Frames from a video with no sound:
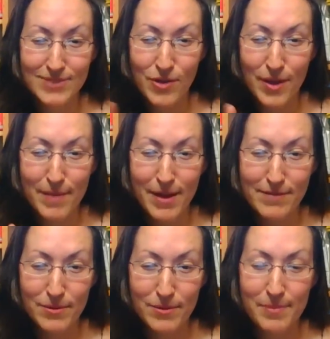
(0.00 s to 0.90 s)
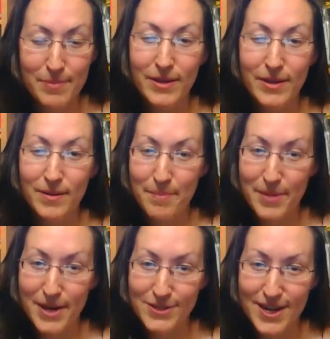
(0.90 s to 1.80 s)
So I may have doubled up a little,
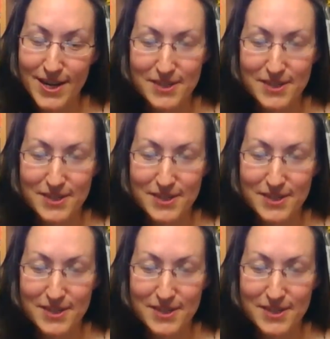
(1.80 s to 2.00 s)
but I tried not